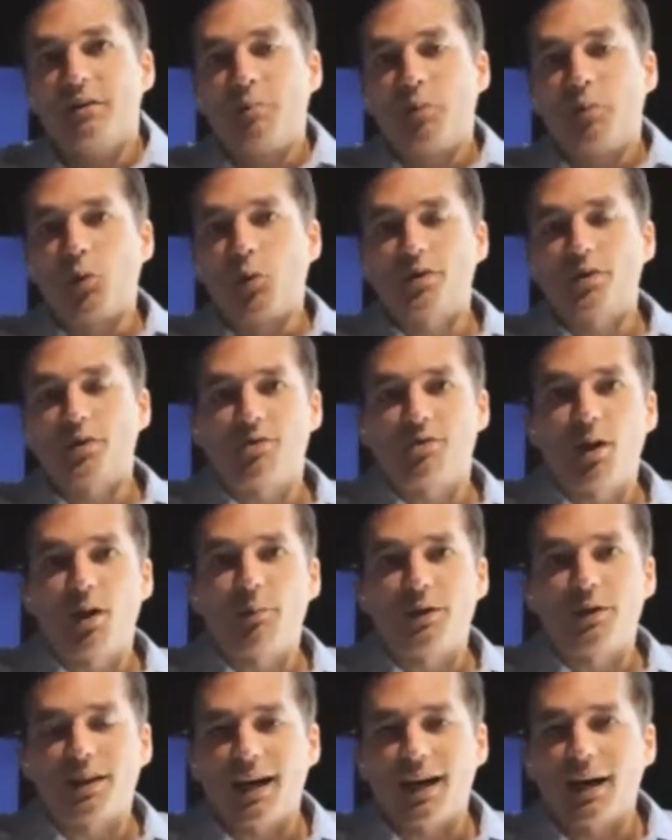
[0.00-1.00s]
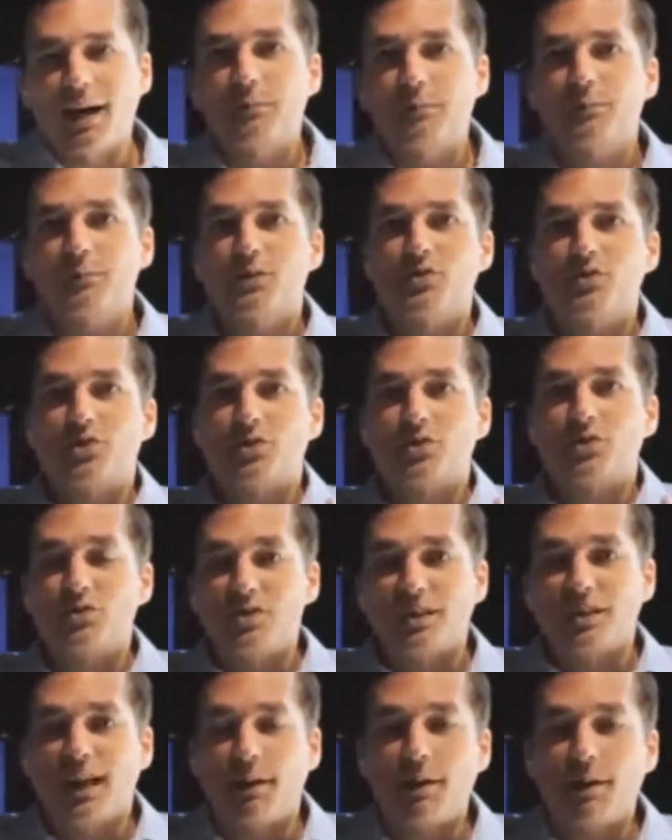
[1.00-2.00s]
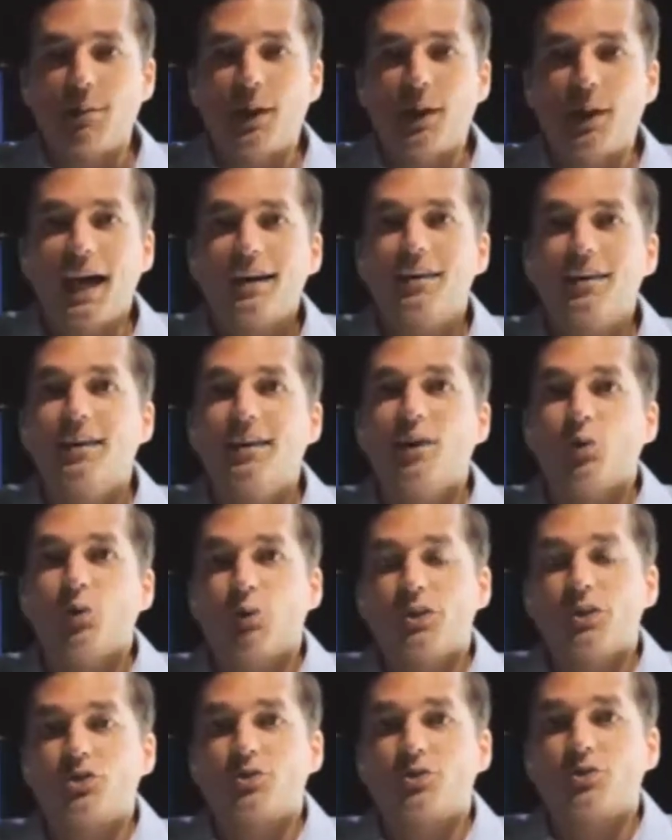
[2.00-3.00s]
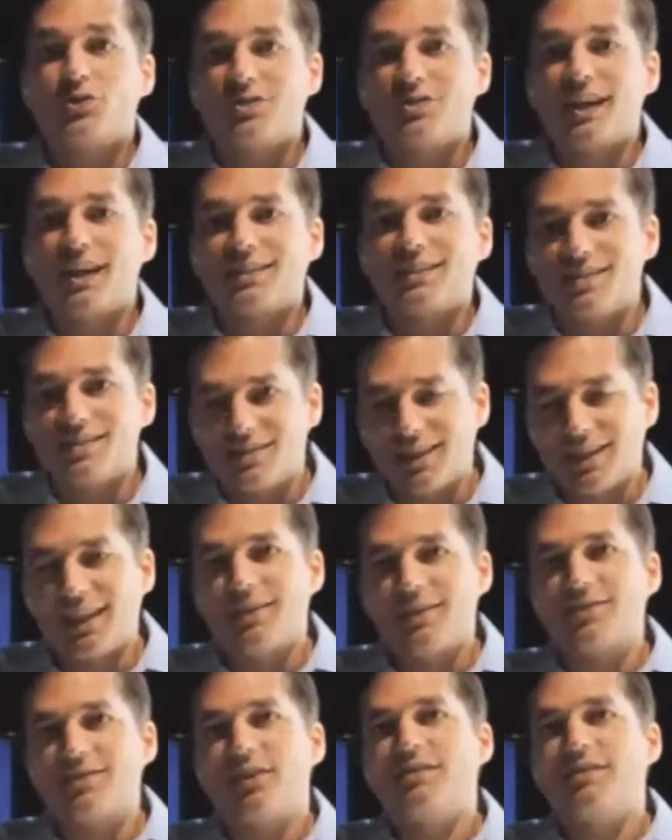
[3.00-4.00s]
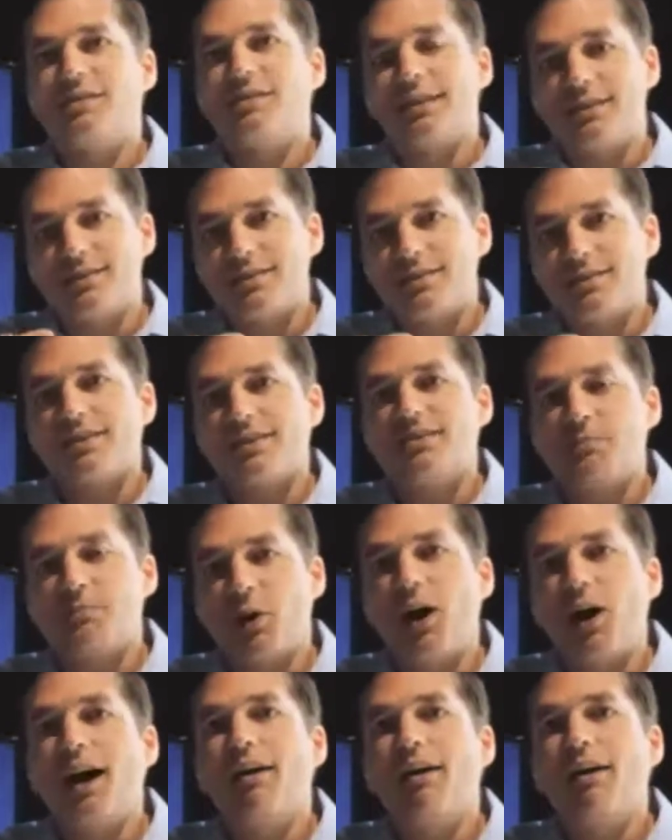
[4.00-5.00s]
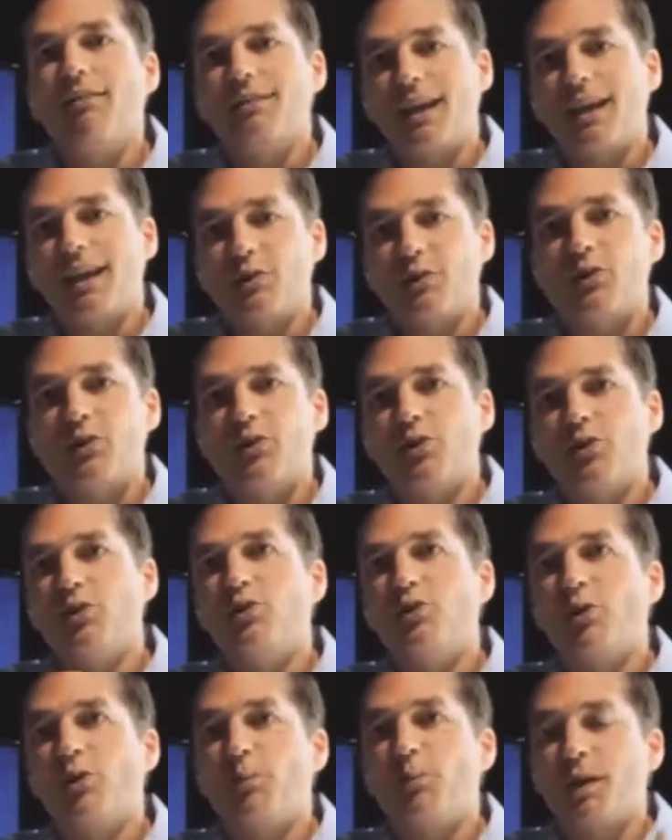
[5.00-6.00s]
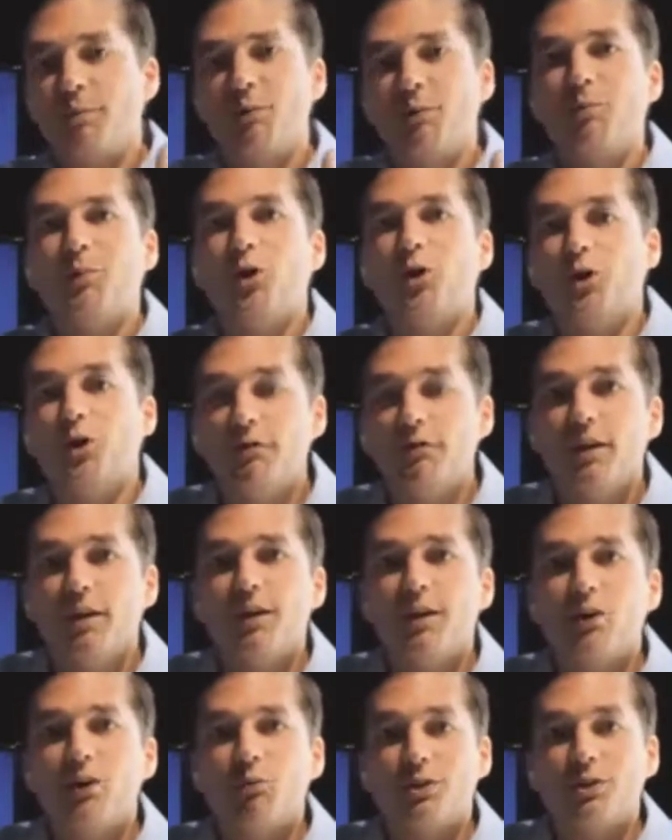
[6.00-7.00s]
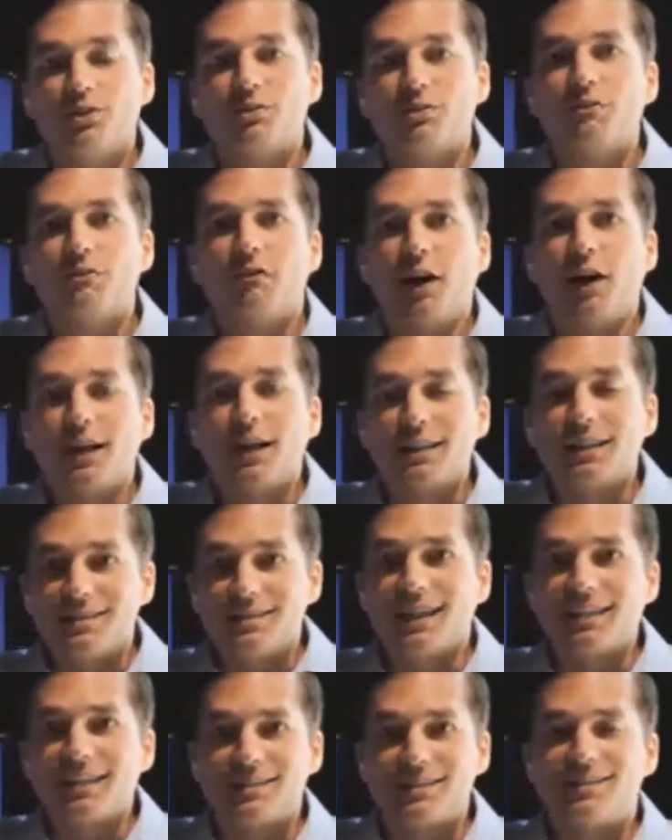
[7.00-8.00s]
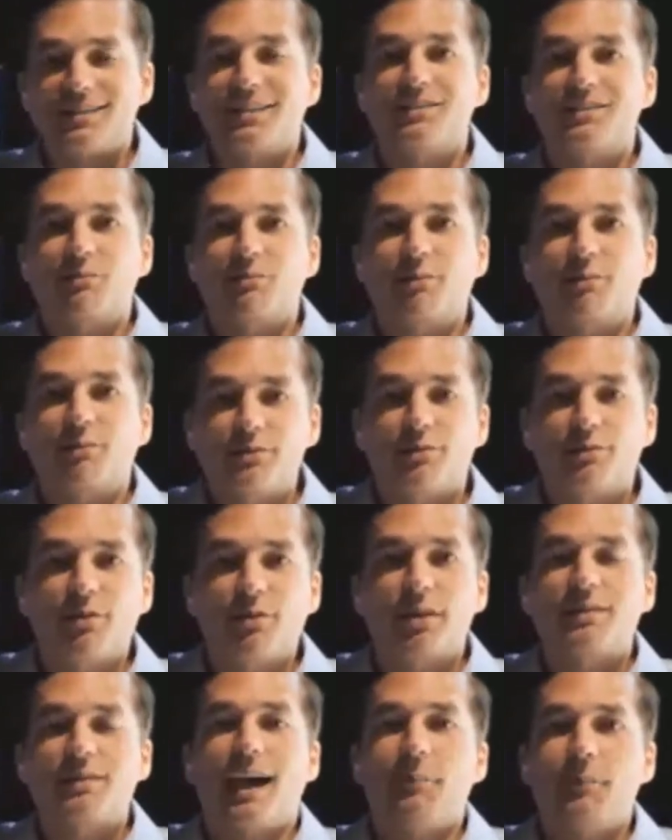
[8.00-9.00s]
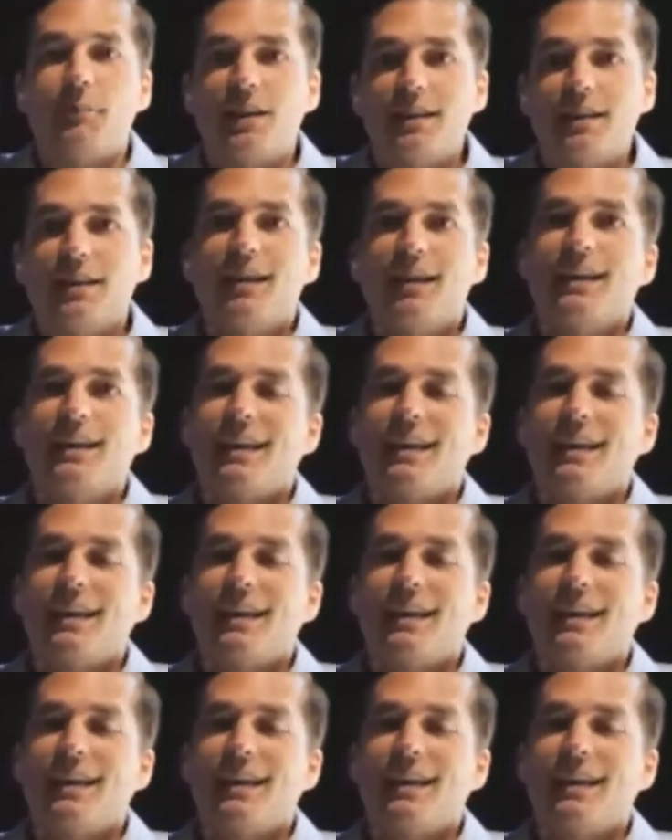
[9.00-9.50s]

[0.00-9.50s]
borders are opening up, students are coming back, we should start to see, as those leases expire and get renewed or people move, we should finally start to see some rental growth happening.